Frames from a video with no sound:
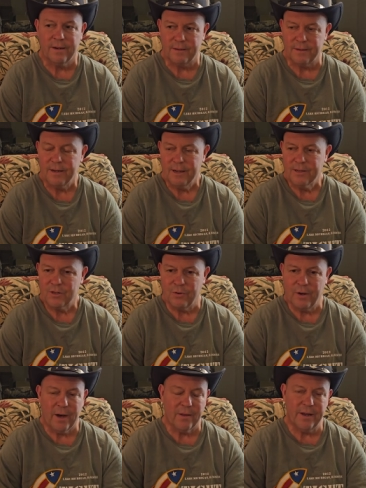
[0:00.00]
and so
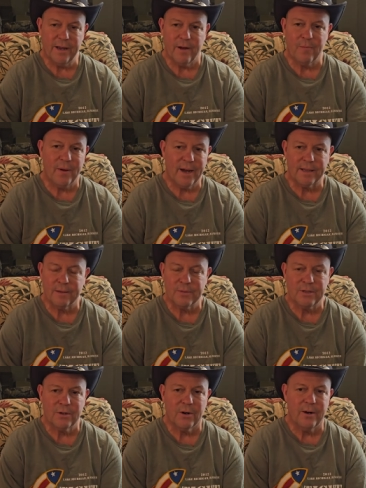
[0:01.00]
now they have back the
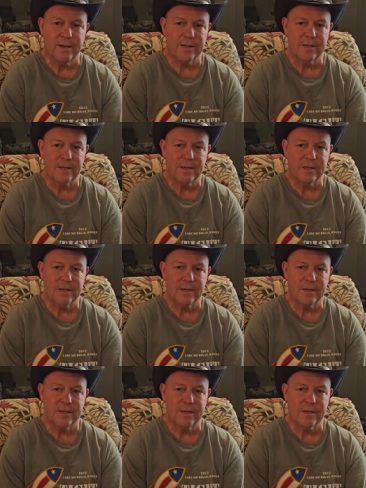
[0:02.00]
majority.